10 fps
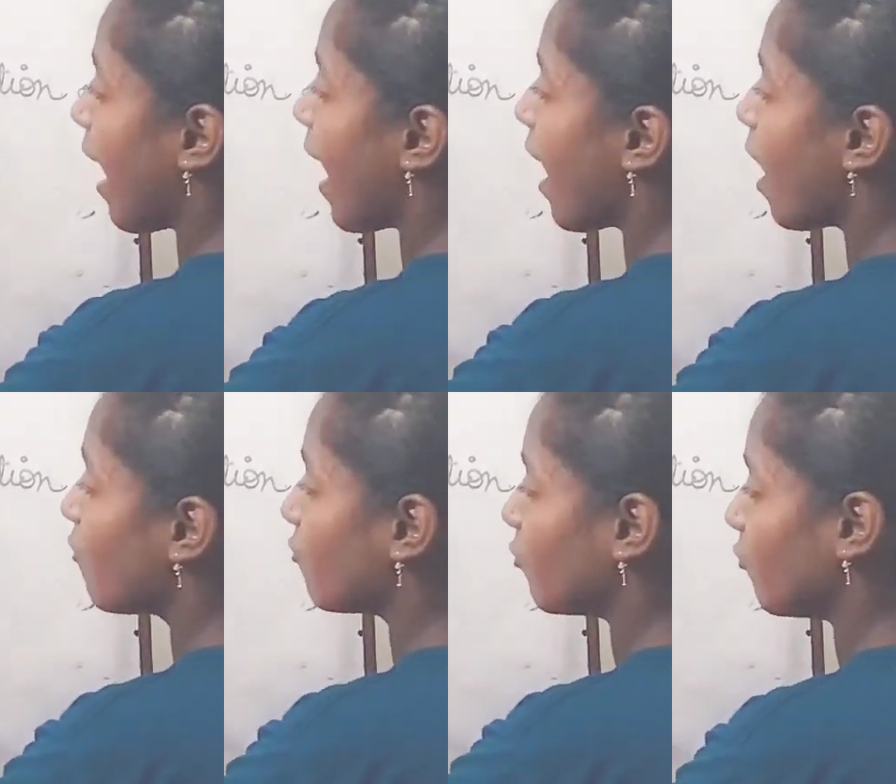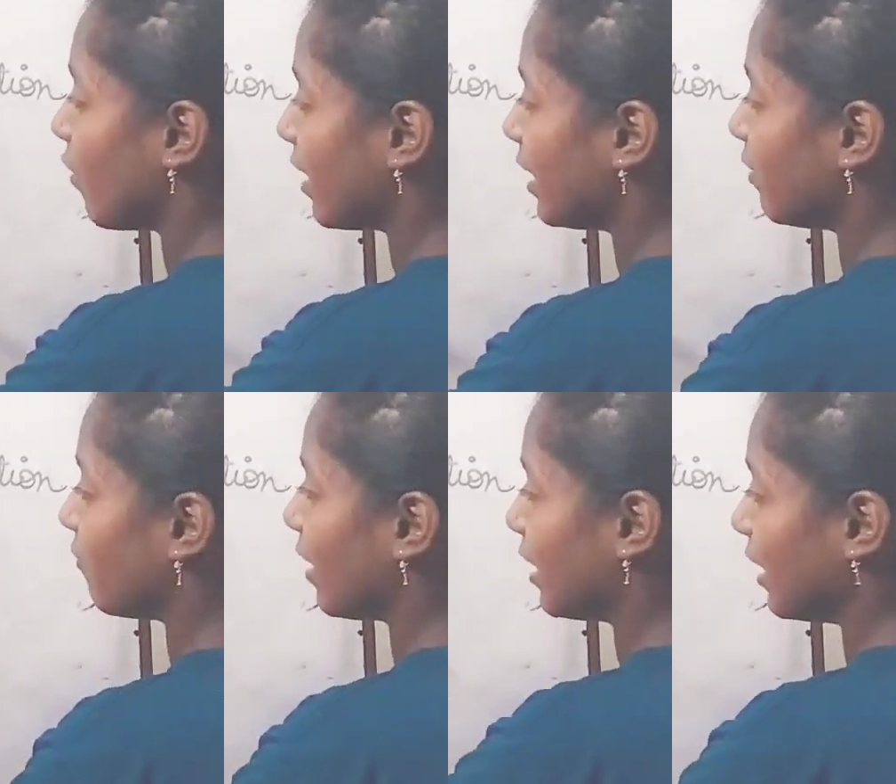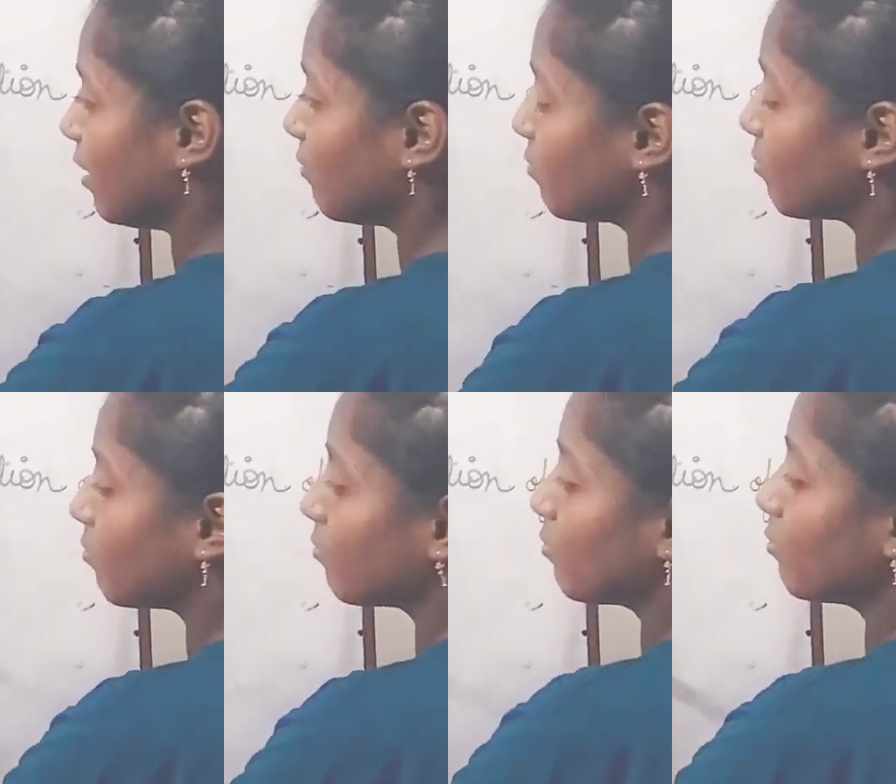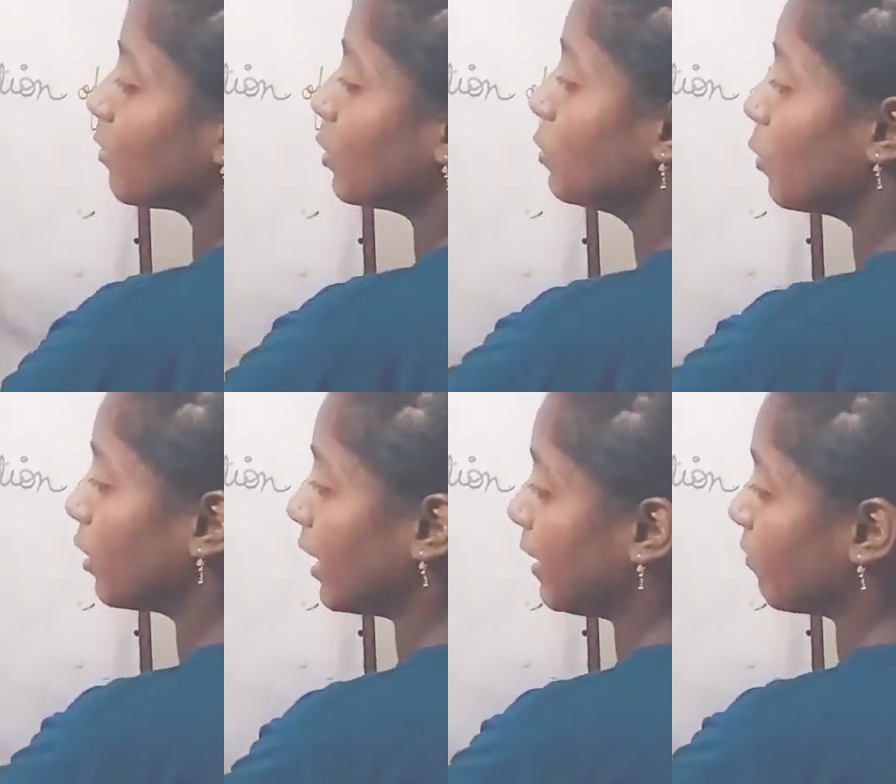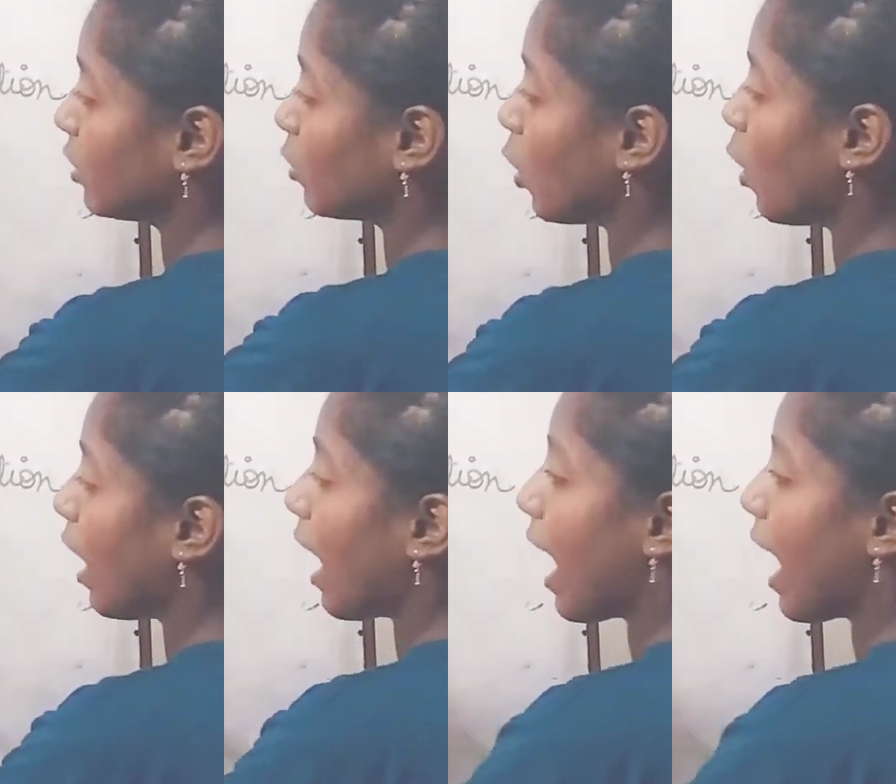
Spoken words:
have very good, even though